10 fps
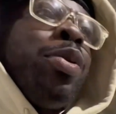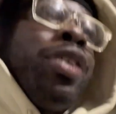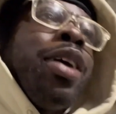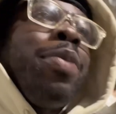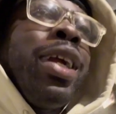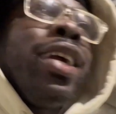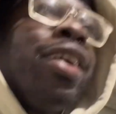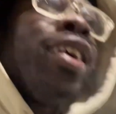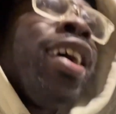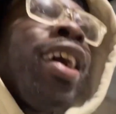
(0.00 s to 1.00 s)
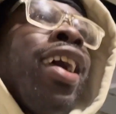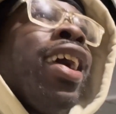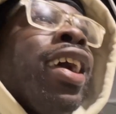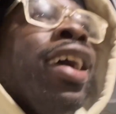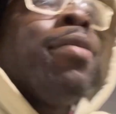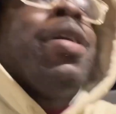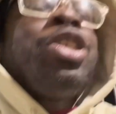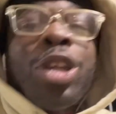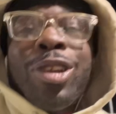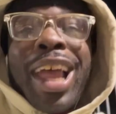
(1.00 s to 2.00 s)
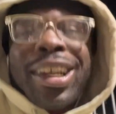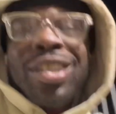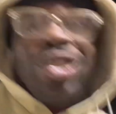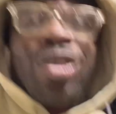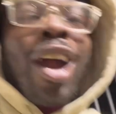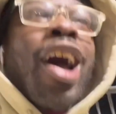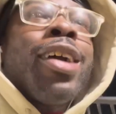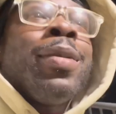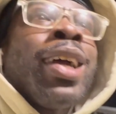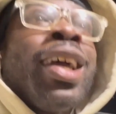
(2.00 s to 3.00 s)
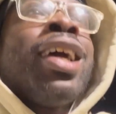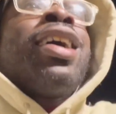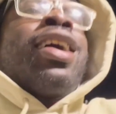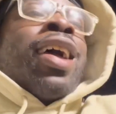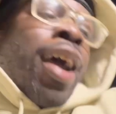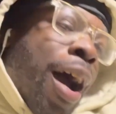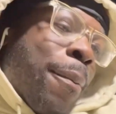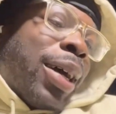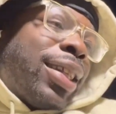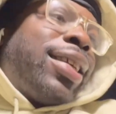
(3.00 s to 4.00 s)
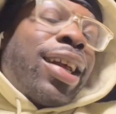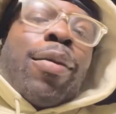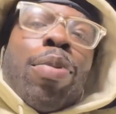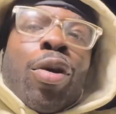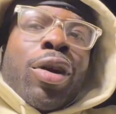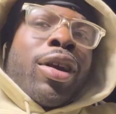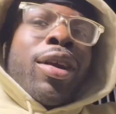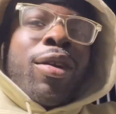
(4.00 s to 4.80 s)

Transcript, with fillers: pulled up here. Make sure you like and subscribe. I'm about to teleport